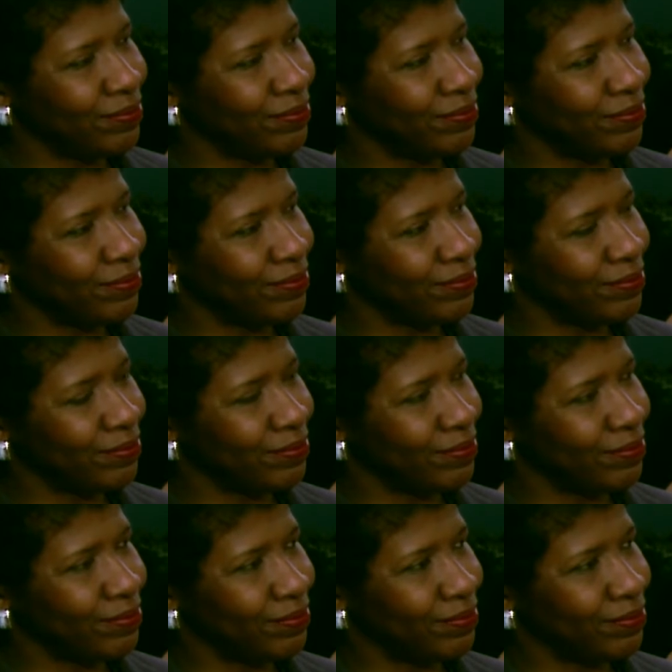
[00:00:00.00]

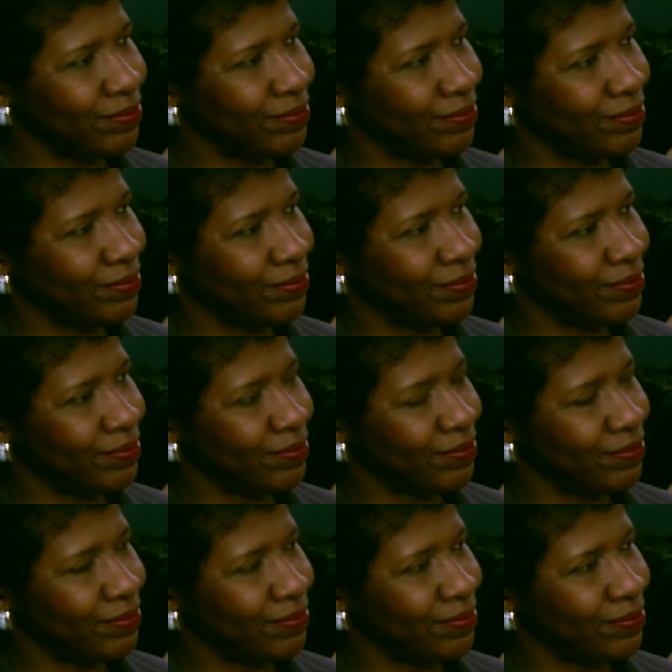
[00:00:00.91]

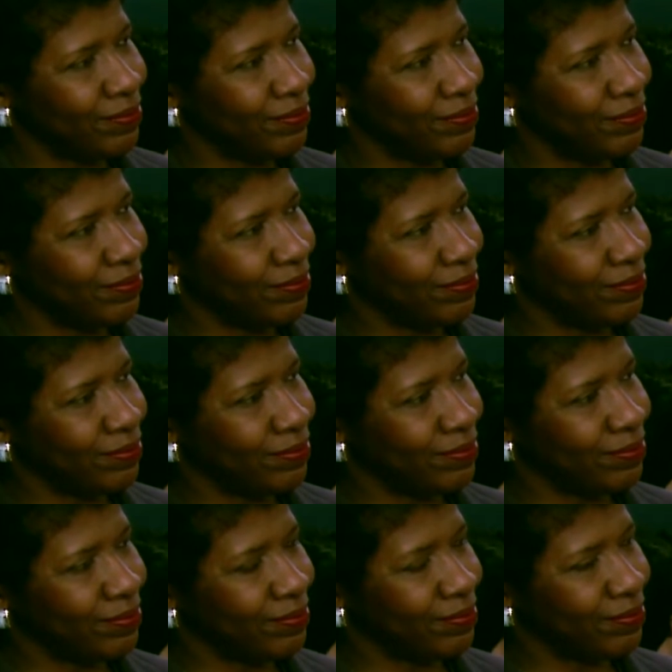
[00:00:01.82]

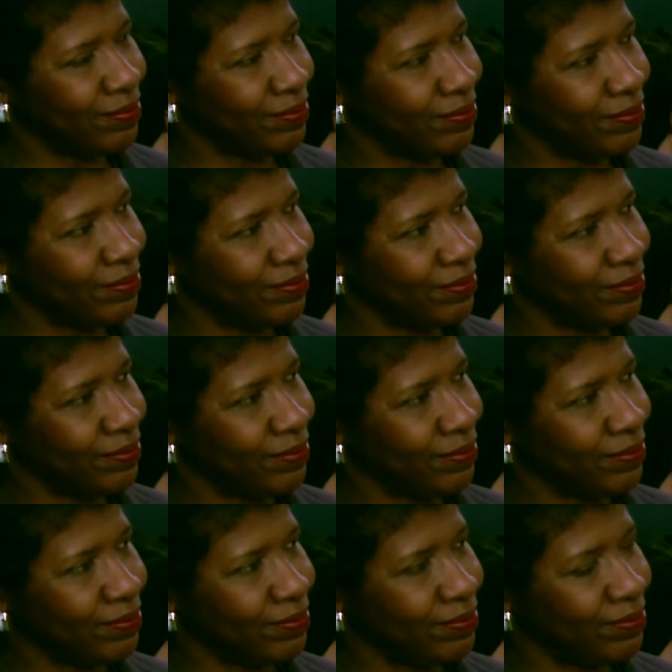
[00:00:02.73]

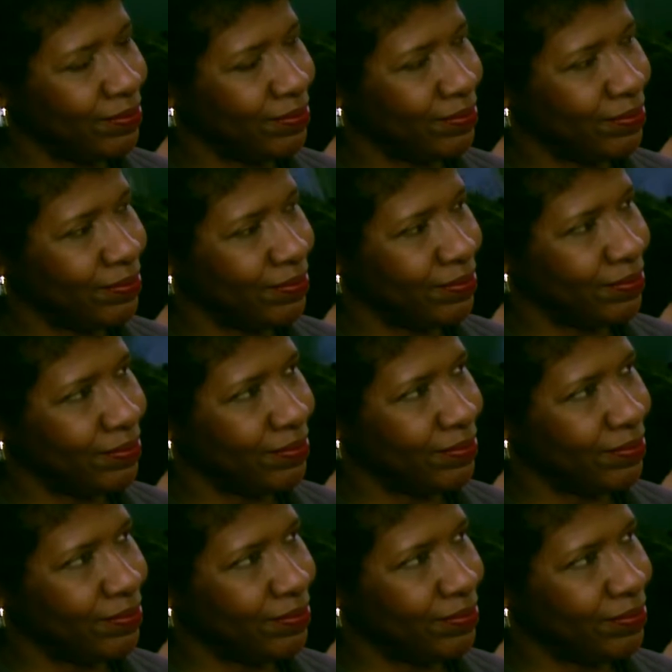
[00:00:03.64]

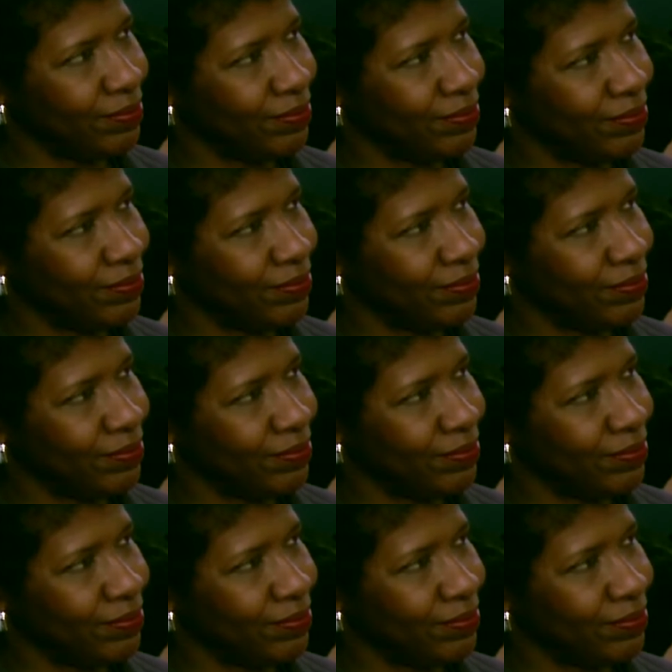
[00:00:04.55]
(silent)